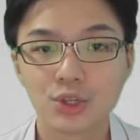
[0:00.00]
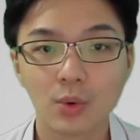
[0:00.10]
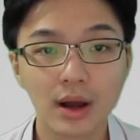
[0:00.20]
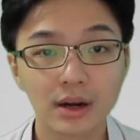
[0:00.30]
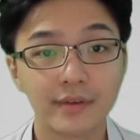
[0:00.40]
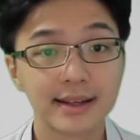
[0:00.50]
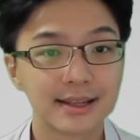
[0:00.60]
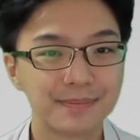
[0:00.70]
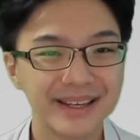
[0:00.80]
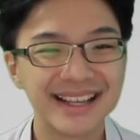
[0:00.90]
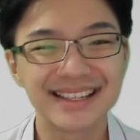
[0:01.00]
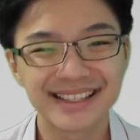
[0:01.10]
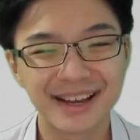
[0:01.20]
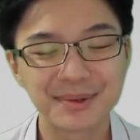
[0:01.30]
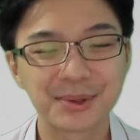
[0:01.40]
what are the recipe and
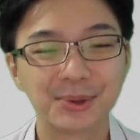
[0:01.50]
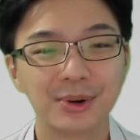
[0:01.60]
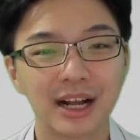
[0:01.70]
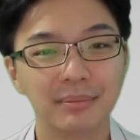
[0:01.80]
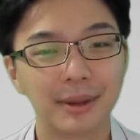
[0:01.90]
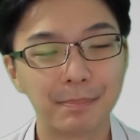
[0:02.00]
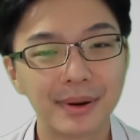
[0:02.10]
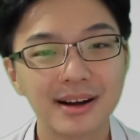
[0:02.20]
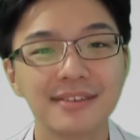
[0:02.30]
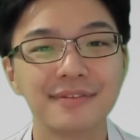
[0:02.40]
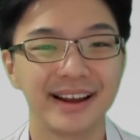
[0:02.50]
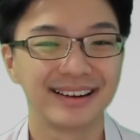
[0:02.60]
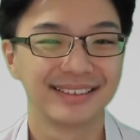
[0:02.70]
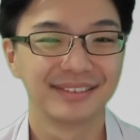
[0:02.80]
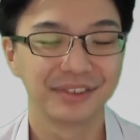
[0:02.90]
steps to cook up the perfect
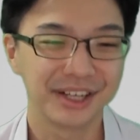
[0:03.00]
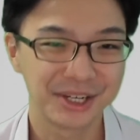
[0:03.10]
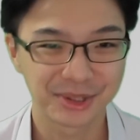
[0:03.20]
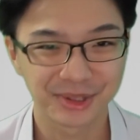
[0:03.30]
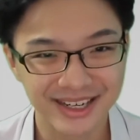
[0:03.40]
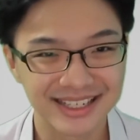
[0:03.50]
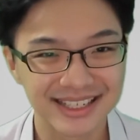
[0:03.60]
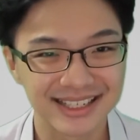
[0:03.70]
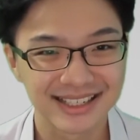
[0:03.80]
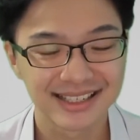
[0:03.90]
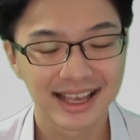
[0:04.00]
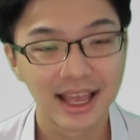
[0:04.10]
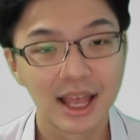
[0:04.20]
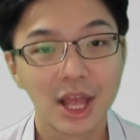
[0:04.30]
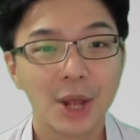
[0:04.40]
financial crisis?
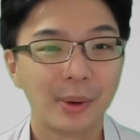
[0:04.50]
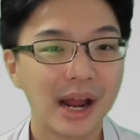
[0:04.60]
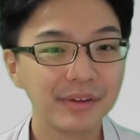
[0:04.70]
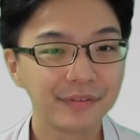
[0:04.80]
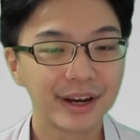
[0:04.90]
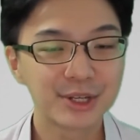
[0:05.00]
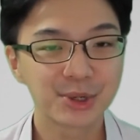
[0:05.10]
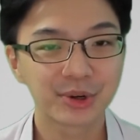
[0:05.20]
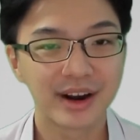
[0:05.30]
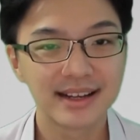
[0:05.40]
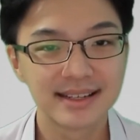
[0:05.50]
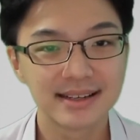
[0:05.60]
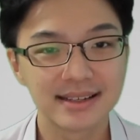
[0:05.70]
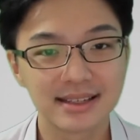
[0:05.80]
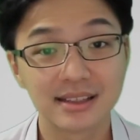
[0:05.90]
While every financial crisis
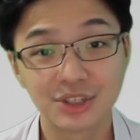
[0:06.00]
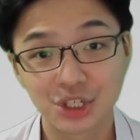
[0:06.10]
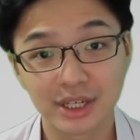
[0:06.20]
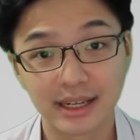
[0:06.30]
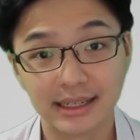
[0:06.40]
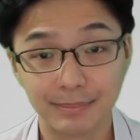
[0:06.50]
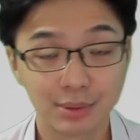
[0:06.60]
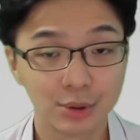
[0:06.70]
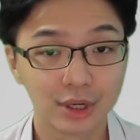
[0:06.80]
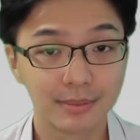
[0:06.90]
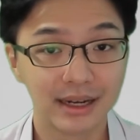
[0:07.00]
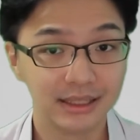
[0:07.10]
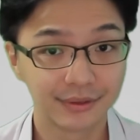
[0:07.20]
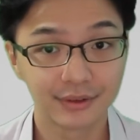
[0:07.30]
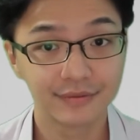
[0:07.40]
is nurtured and imploded by
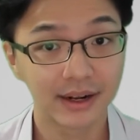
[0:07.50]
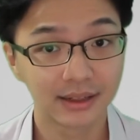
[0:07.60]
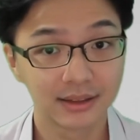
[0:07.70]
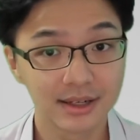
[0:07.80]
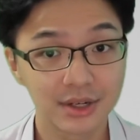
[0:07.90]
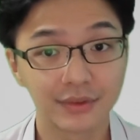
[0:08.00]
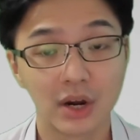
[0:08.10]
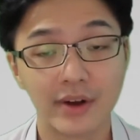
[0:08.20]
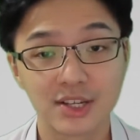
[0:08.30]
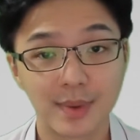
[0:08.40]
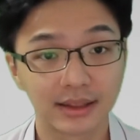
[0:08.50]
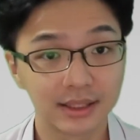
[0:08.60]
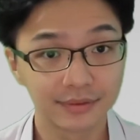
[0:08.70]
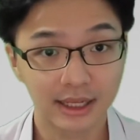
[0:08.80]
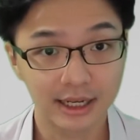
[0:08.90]
different factors of their
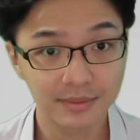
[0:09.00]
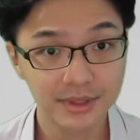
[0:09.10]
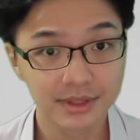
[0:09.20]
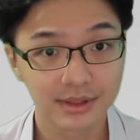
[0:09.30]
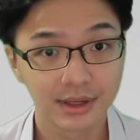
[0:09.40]
respective times,